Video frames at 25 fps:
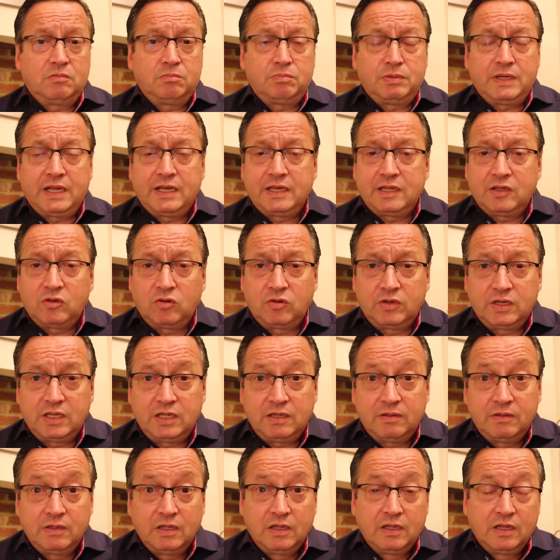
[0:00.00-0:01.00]
planning on
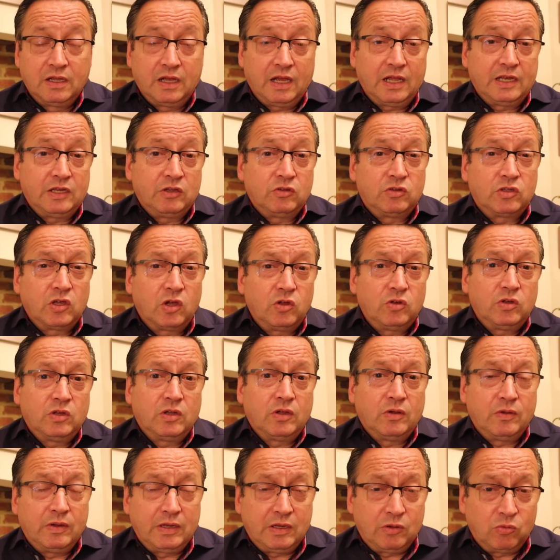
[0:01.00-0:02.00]
it and you don't
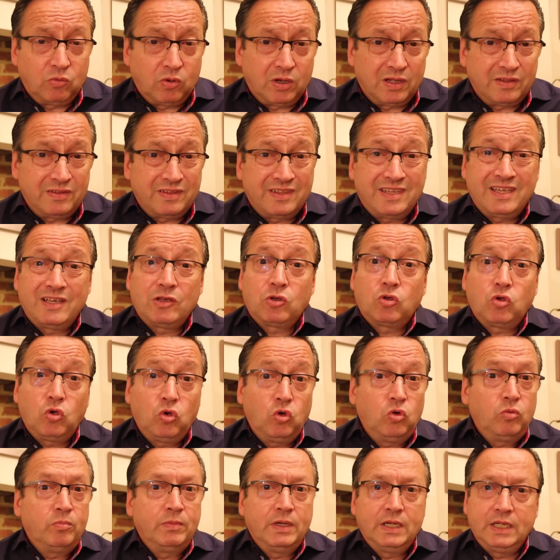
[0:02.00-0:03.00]
know anyone, then
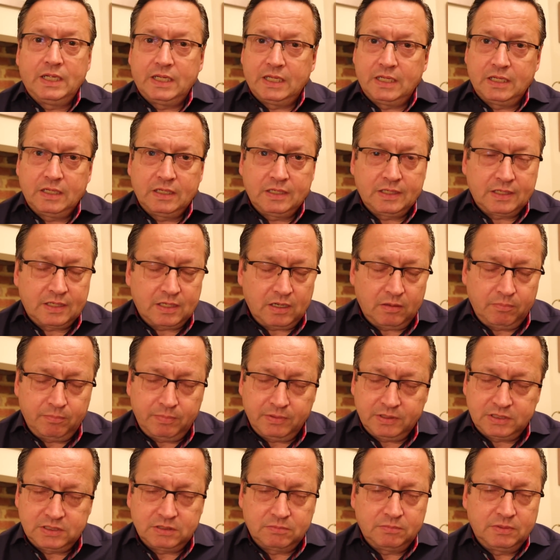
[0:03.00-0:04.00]
call me. Come
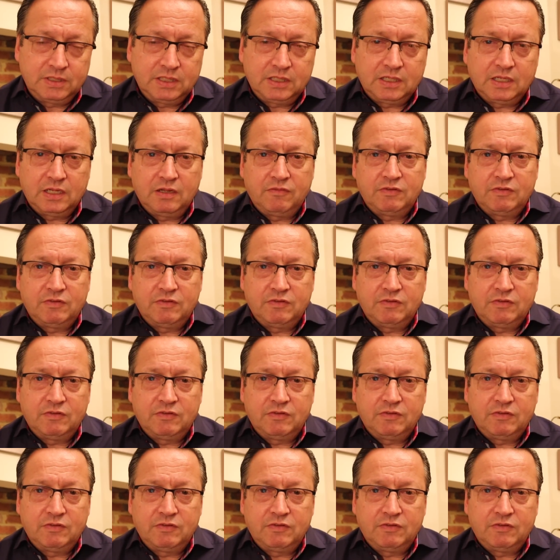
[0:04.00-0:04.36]
to me.